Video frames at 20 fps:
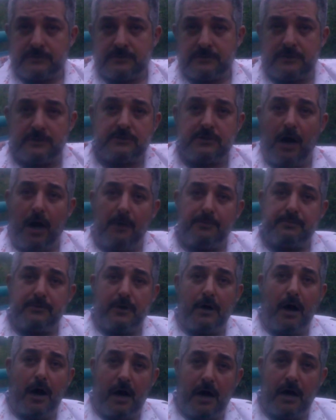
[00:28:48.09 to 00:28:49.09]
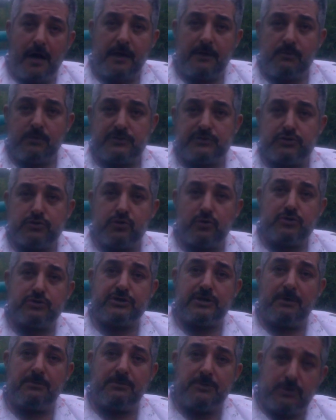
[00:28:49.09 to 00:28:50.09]
The top guy was George
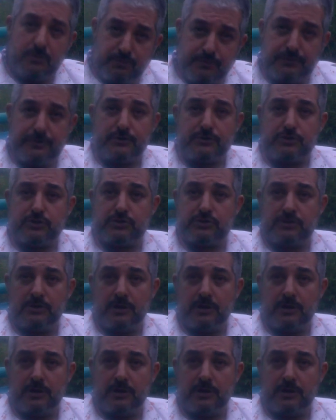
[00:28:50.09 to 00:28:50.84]
W. Bush.